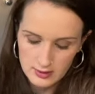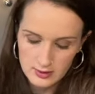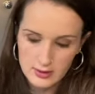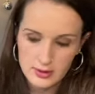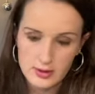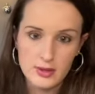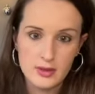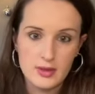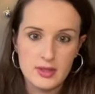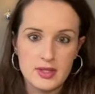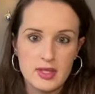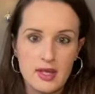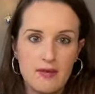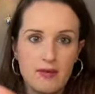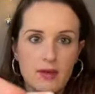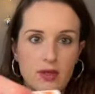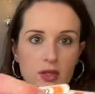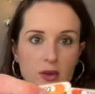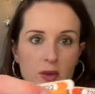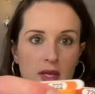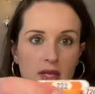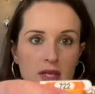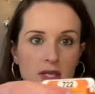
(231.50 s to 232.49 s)
to a
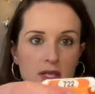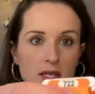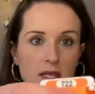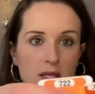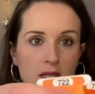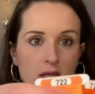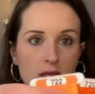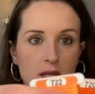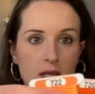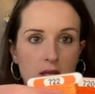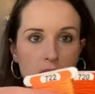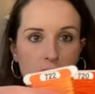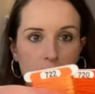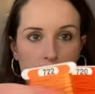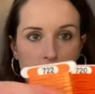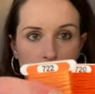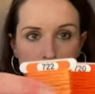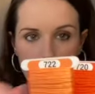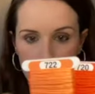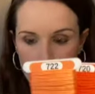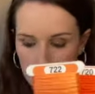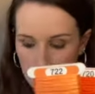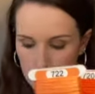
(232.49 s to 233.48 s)
722
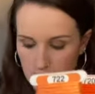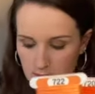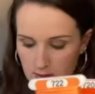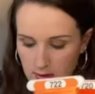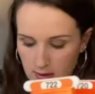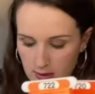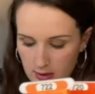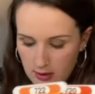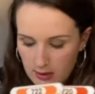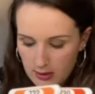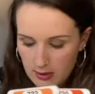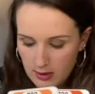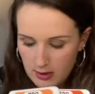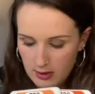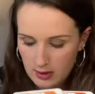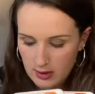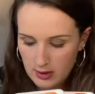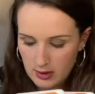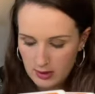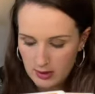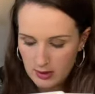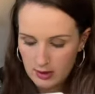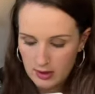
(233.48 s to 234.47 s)

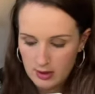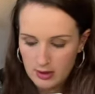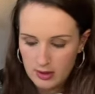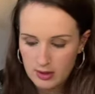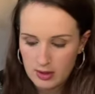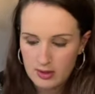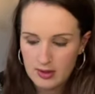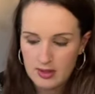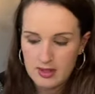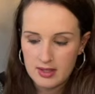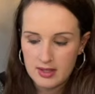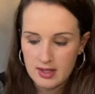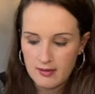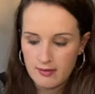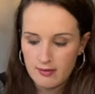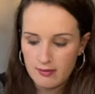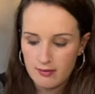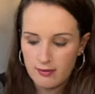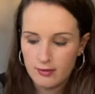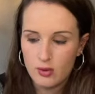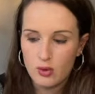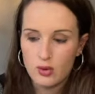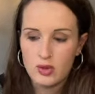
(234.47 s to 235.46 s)
to a
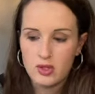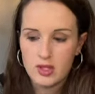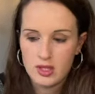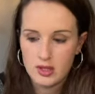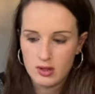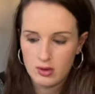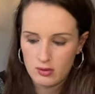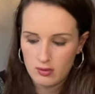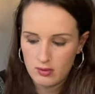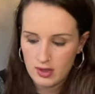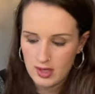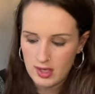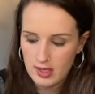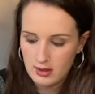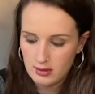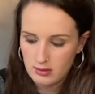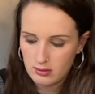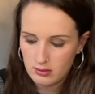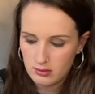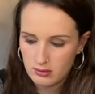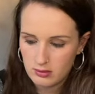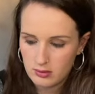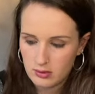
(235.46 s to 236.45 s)
743
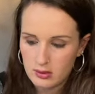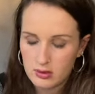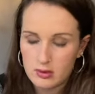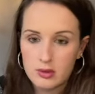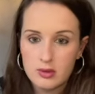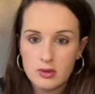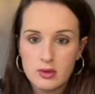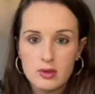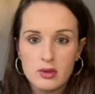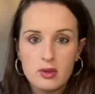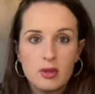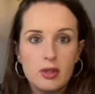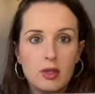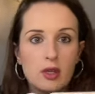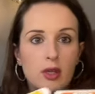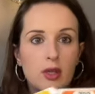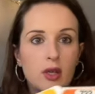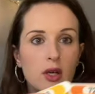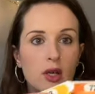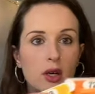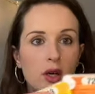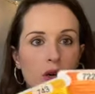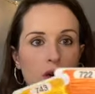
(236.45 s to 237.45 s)

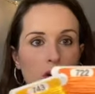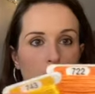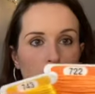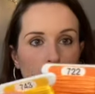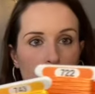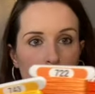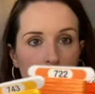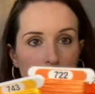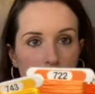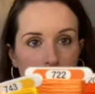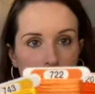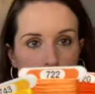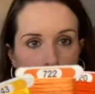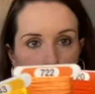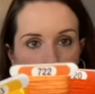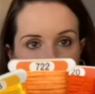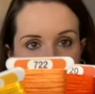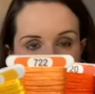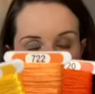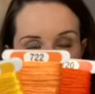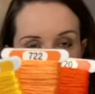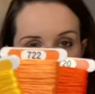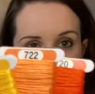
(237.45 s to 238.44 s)
on his
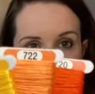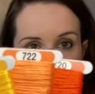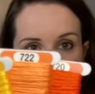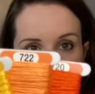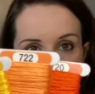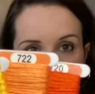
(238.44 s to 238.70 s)
wings. So that'll be